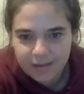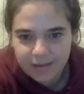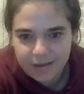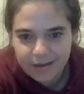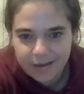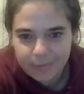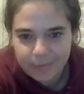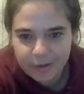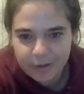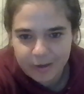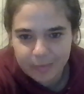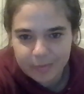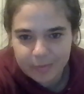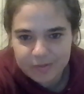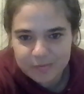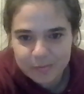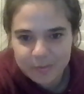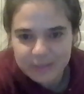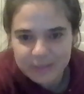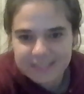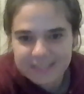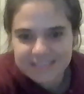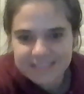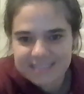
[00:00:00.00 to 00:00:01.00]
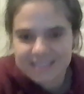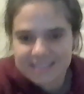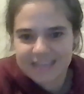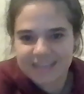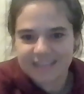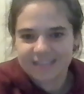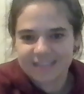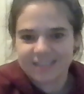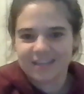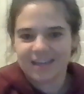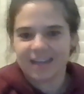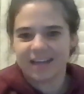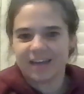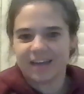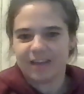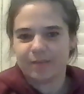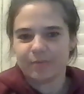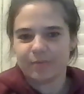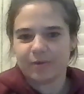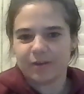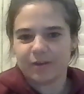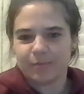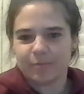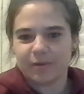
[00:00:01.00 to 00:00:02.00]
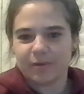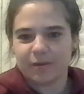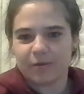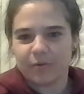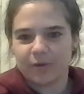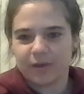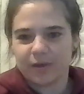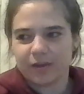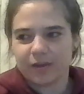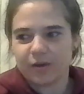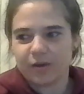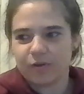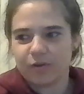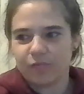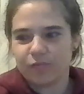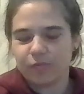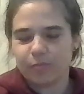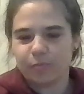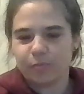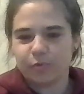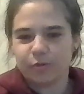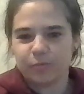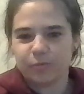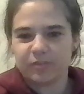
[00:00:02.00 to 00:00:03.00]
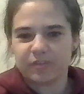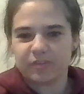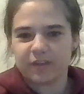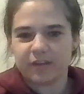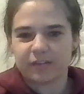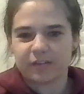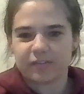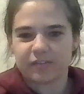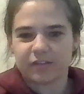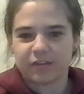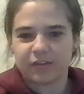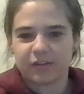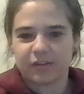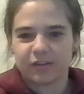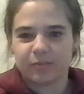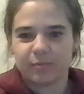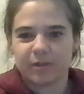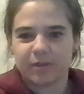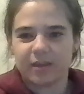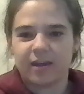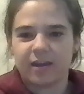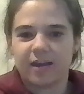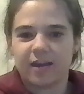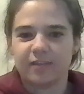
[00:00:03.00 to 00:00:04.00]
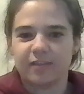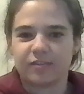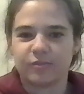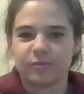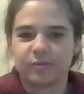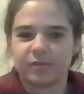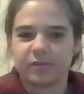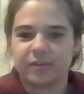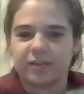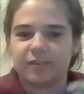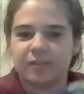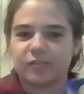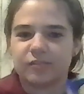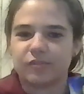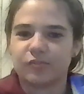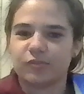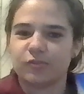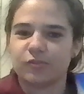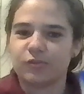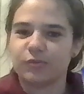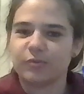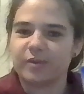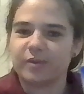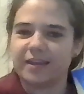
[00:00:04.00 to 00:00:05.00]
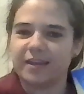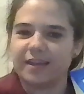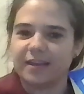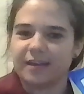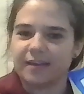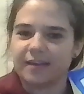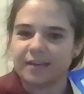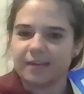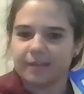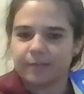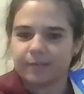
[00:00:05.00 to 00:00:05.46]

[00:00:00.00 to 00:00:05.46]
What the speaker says: Hi, my name is Brittany Snyder, and I'm going to be going over Bloom's taxonomy as it relates to reading.